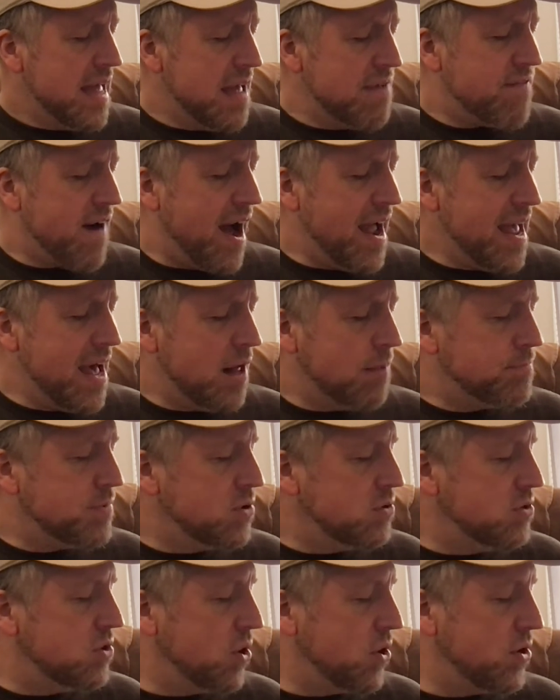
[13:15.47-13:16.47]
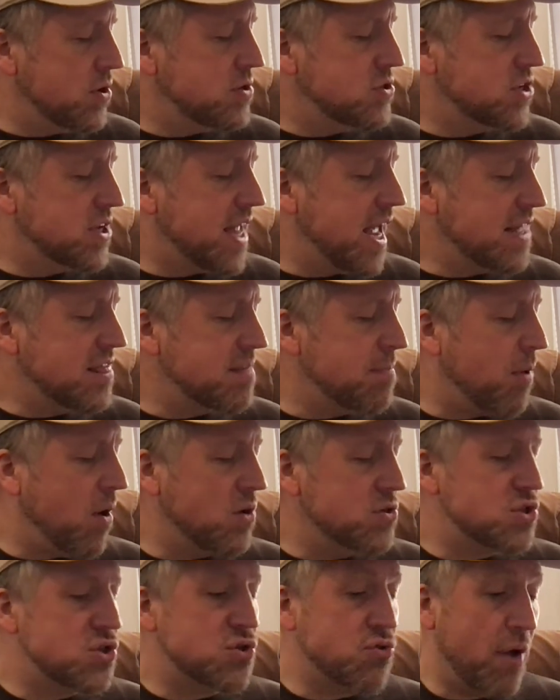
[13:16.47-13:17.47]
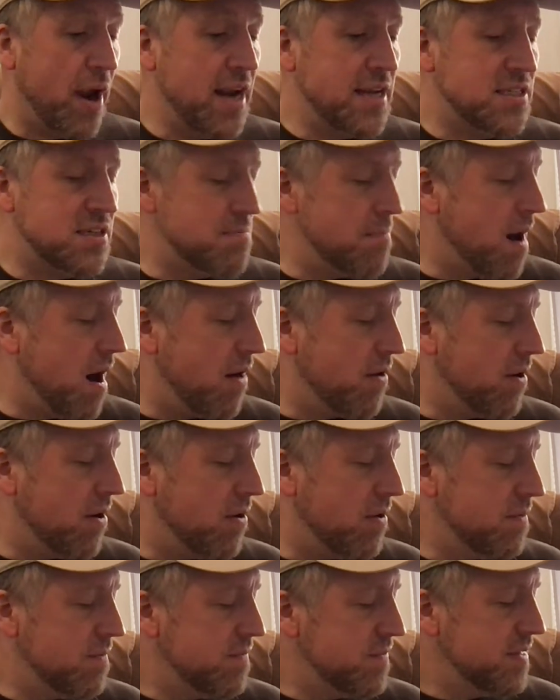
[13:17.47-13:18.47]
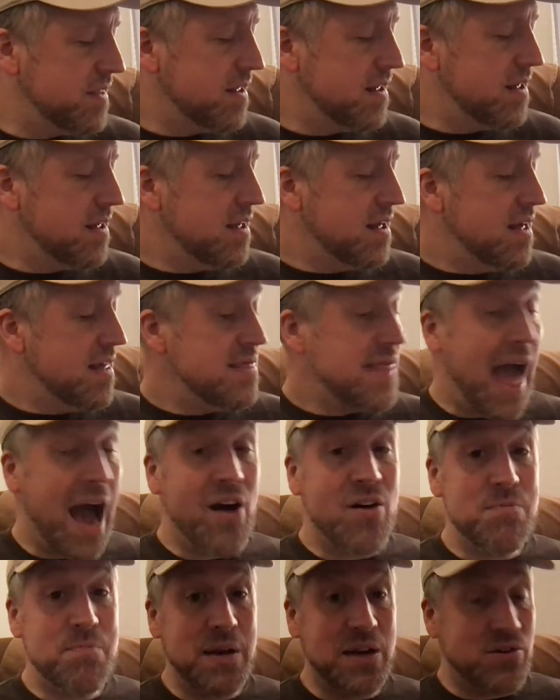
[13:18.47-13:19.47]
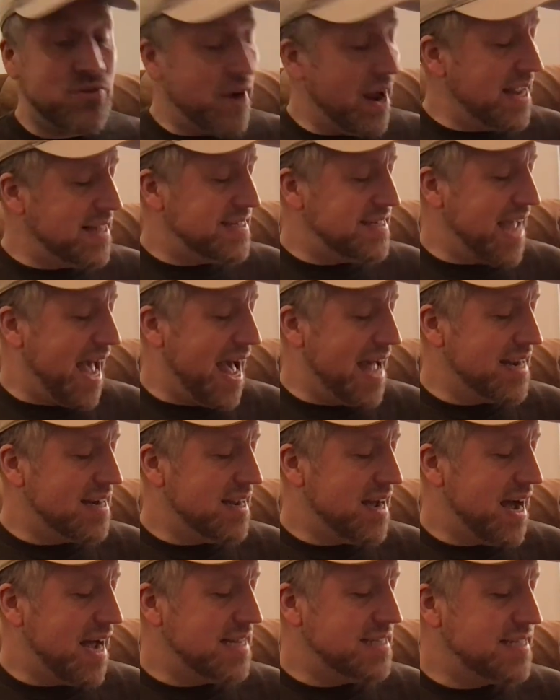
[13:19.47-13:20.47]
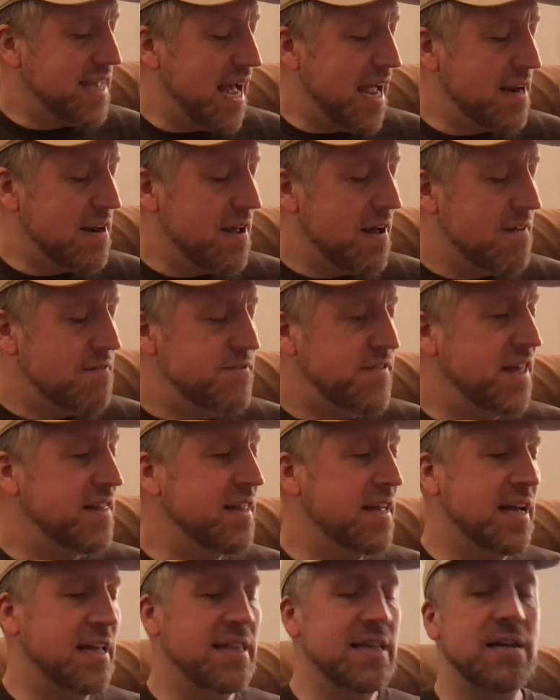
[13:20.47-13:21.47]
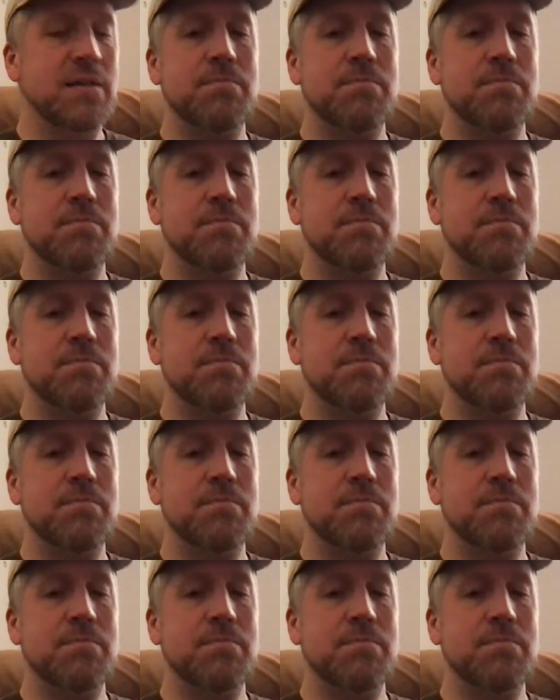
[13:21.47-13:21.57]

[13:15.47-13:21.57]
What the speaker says: I help you learn to kick the ball straight tomorrow? That would be great, Dad, I said, feeling a little